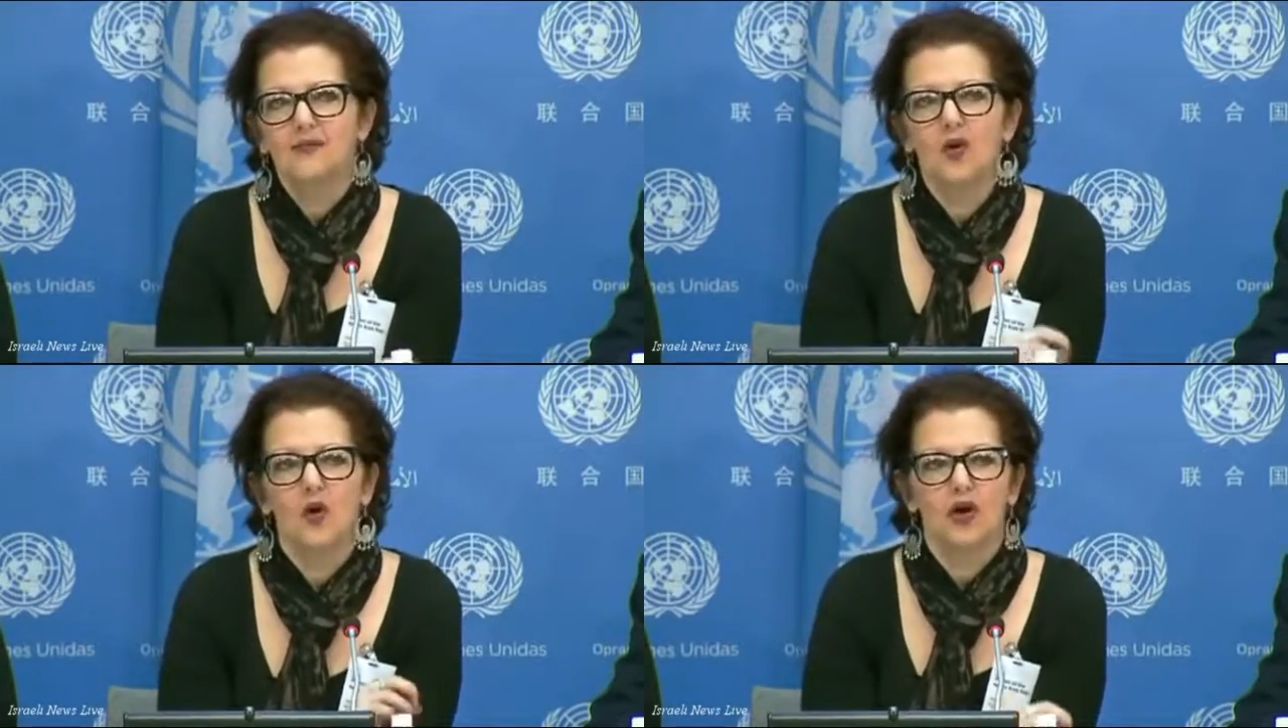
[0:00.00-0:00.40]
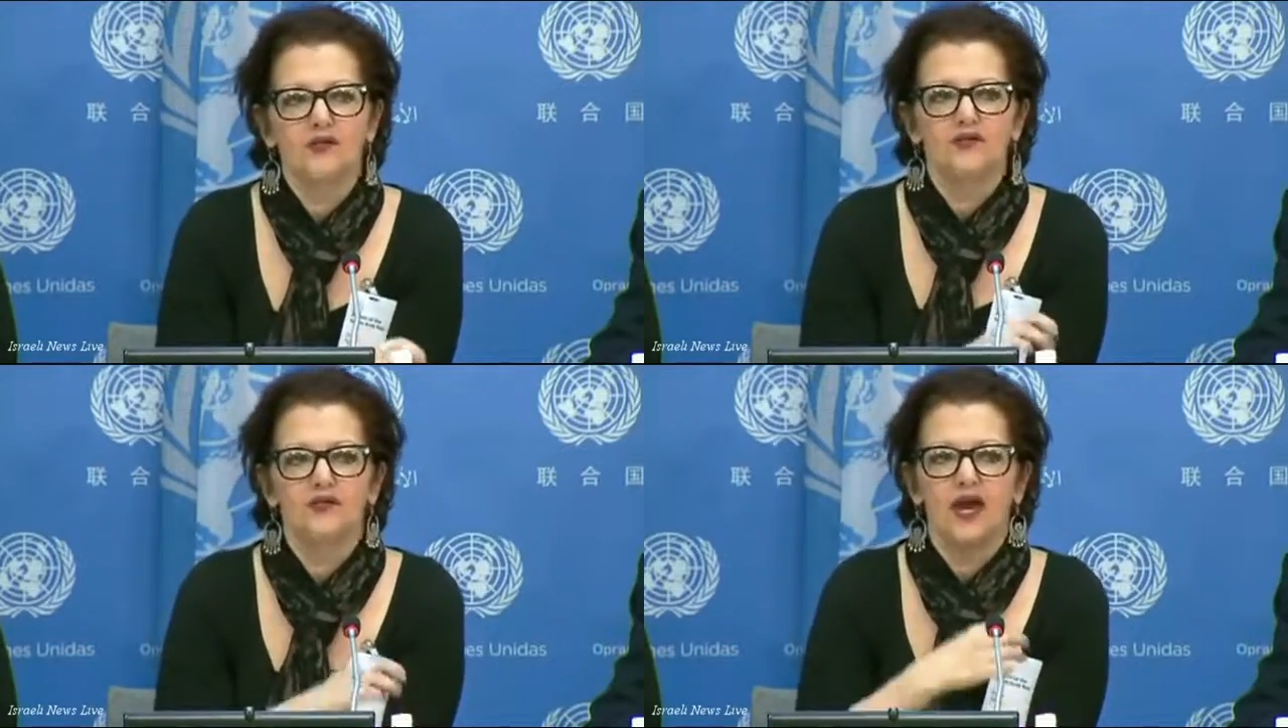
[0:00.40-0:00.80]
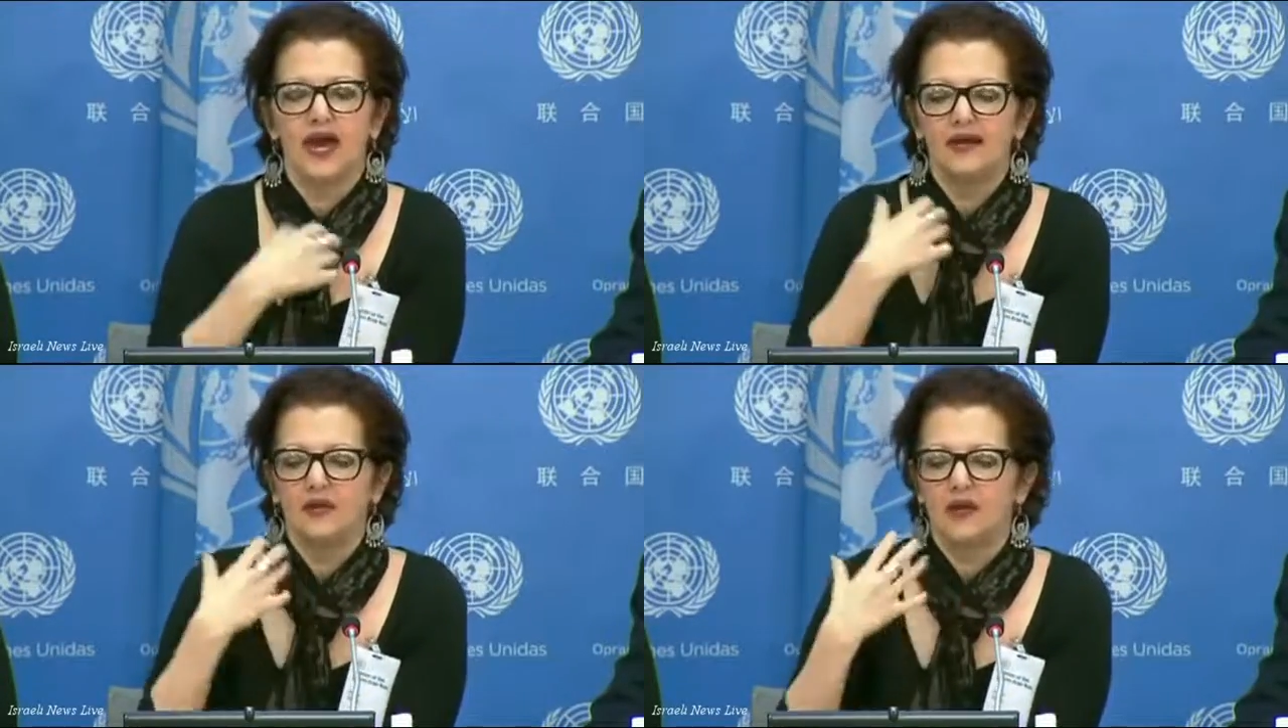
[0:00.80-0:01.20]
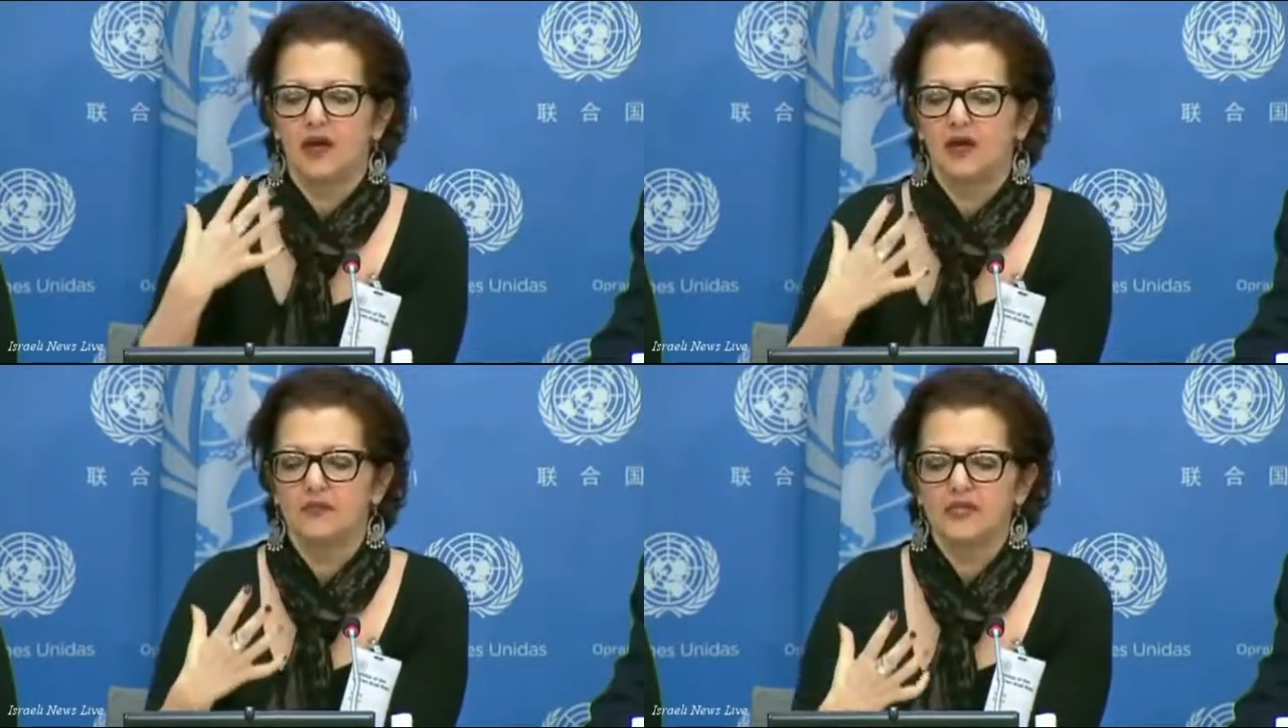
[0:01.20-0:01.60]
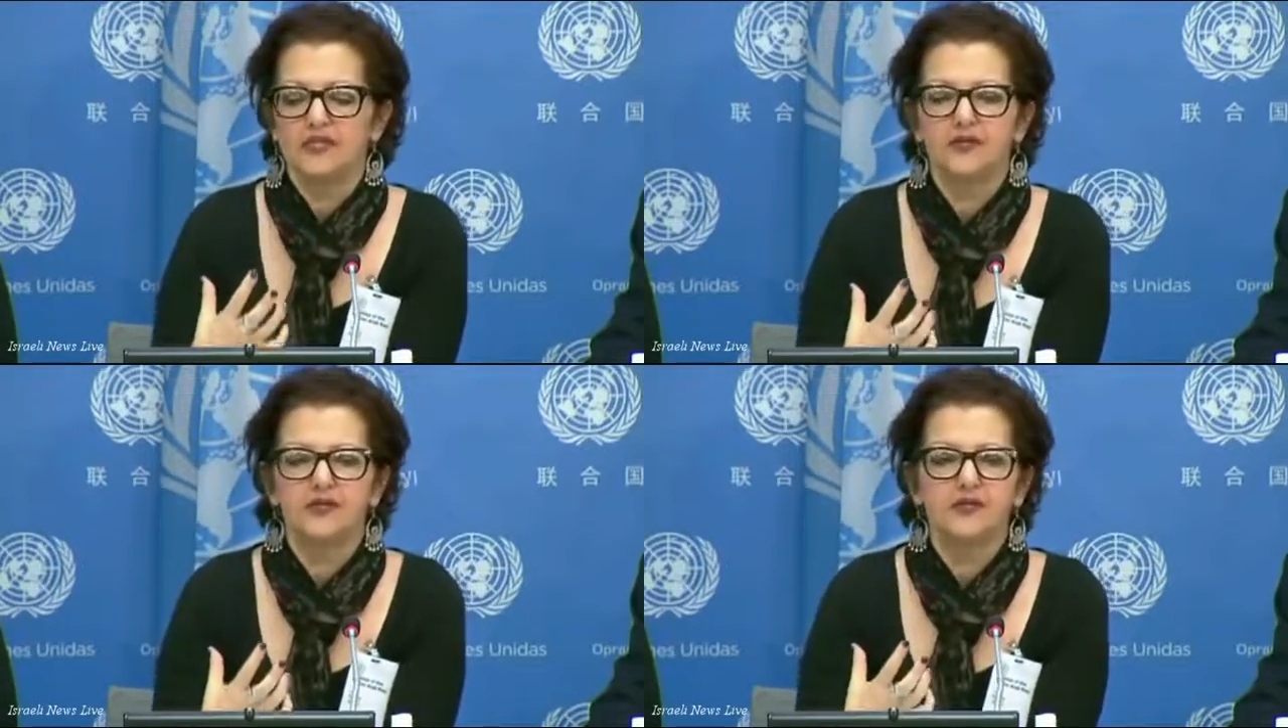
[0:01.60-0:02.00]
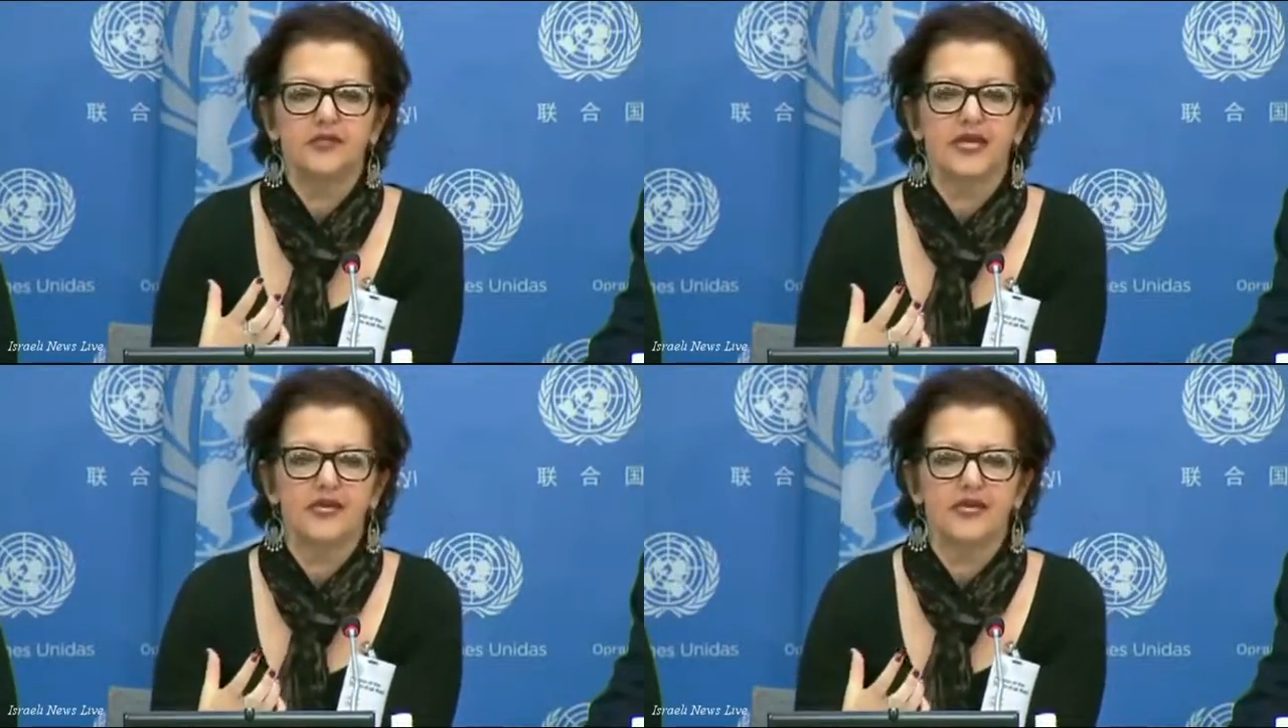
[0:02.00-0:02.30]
parts and material to